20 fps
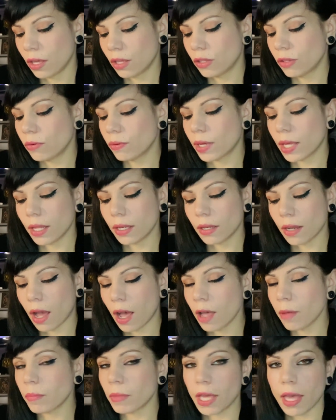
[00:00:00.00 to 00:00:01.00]
You
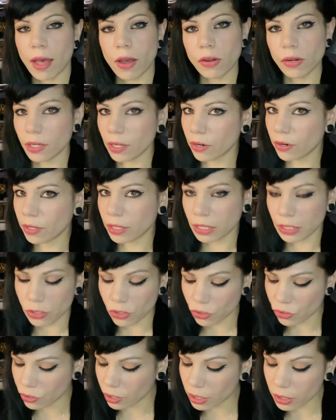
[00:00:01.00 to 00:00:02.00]
cannot be out here in the
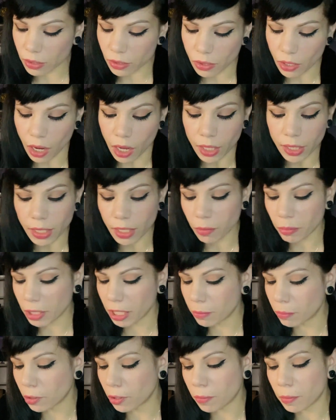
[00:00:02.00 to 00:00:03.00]
streets talking to
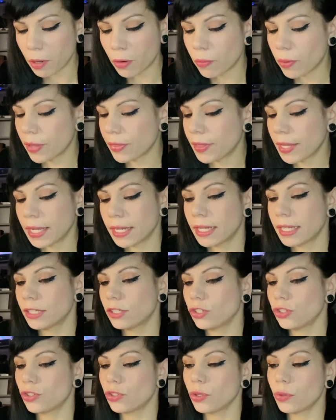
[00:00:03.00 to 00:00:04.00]
people about what they need
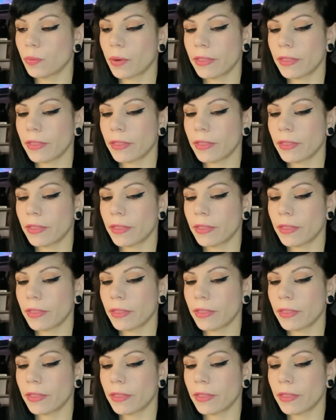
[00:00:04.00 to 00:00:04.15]
to do,